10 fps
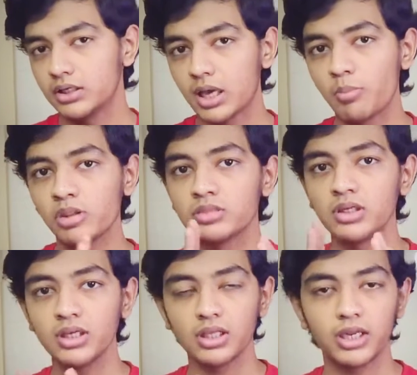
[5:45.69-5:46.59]

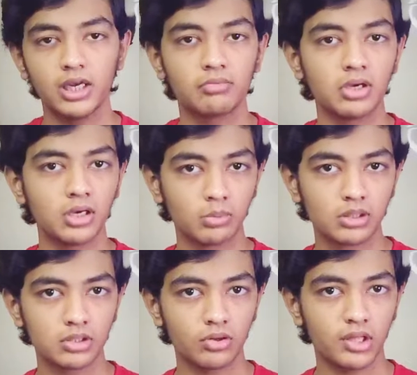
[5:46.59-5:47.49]
Dimensity
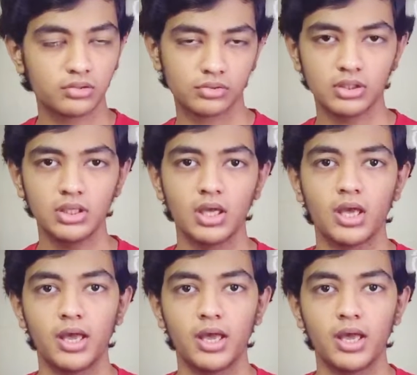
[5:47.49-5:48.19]
8100 SoC,